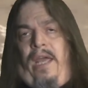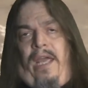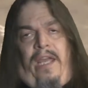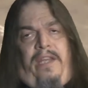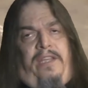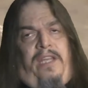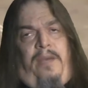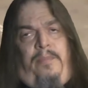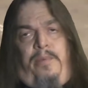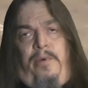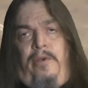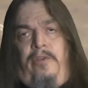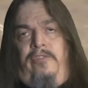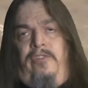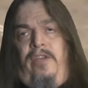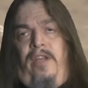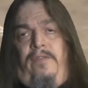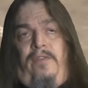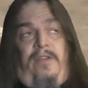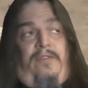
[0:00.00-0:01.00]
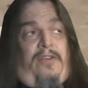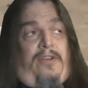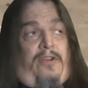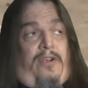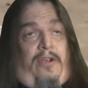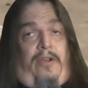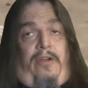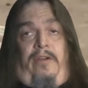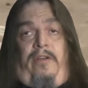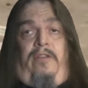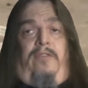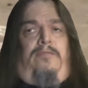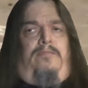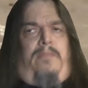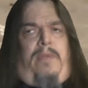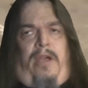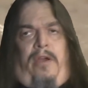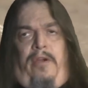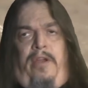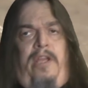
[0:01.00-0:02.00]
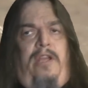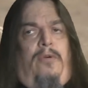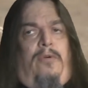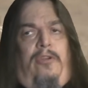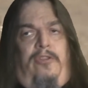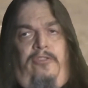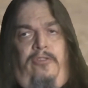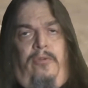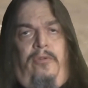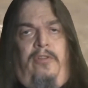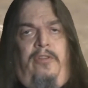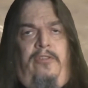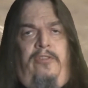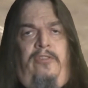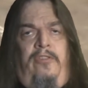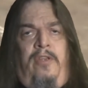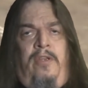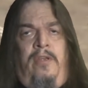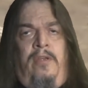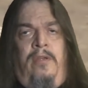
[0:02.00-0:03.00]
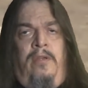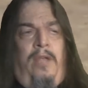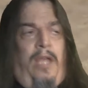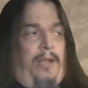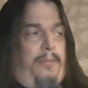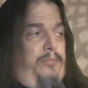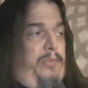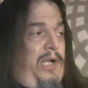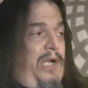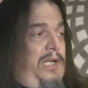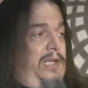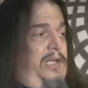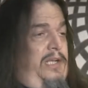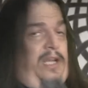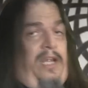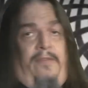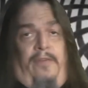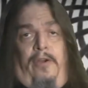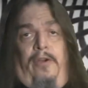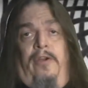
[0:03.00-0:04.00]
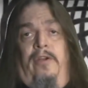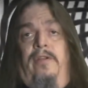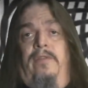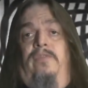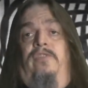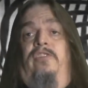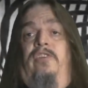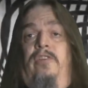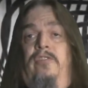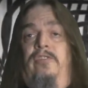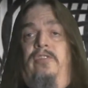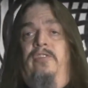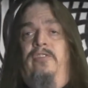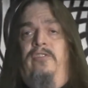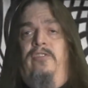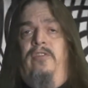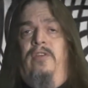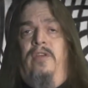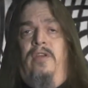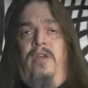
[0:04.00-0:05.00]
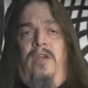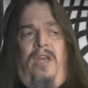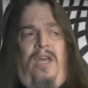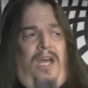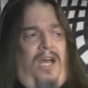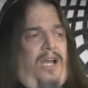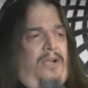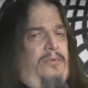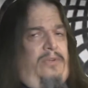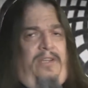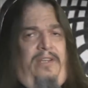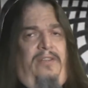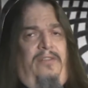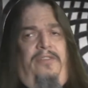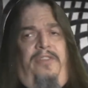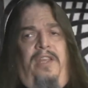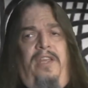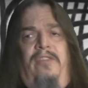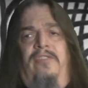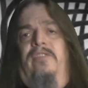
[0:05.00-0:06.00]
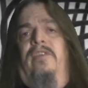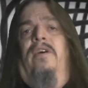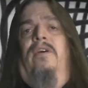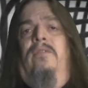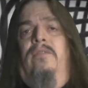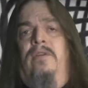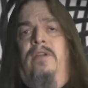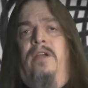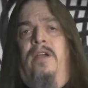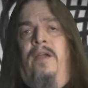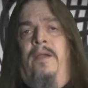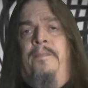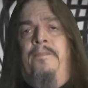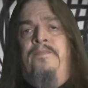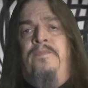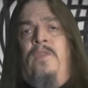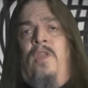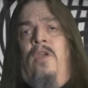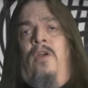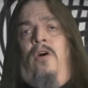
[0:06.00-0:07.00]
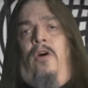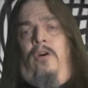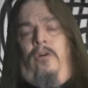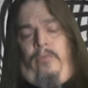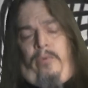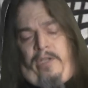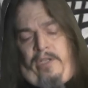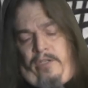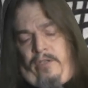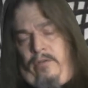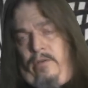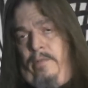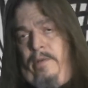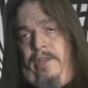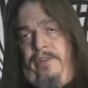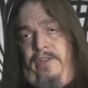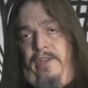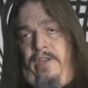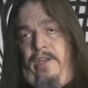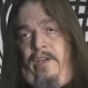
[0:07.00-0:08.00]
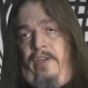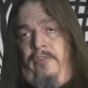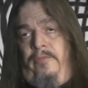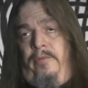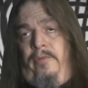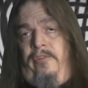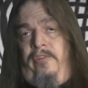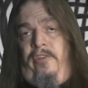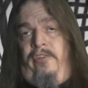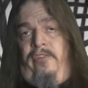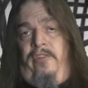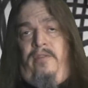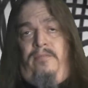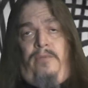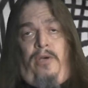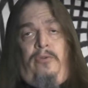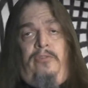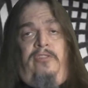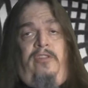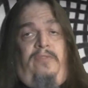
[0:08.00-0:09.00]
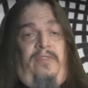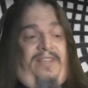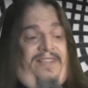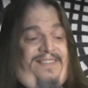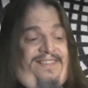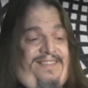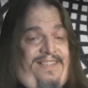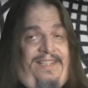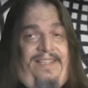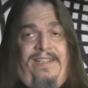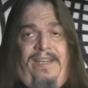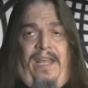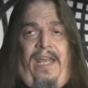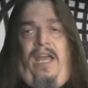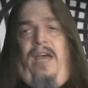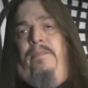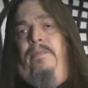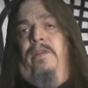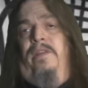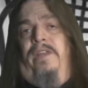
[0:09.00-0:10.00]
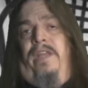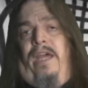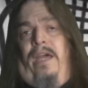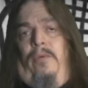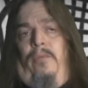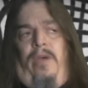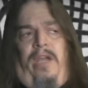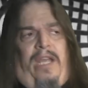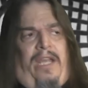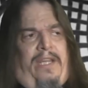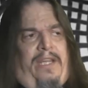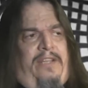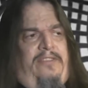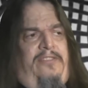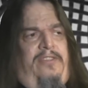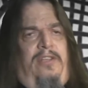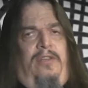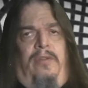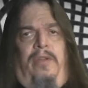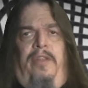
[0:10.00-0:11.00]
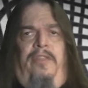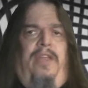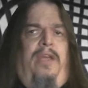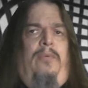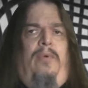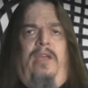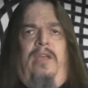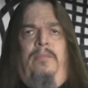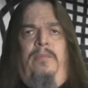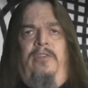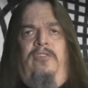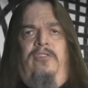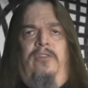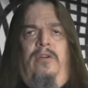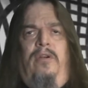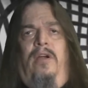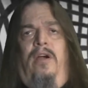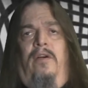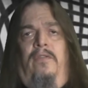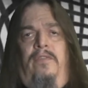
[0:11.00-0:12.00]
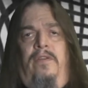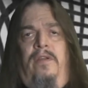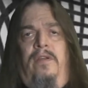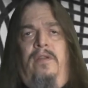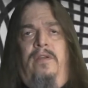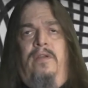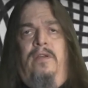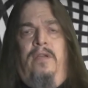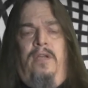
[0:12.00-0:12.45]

Had that person ever even heard of Mary or Judas? Had Pilate ever heard of Jesus? I really don't think so. All we know about the Gospels is that most of it didn't happen that way, and that's the only thing we can be sure of.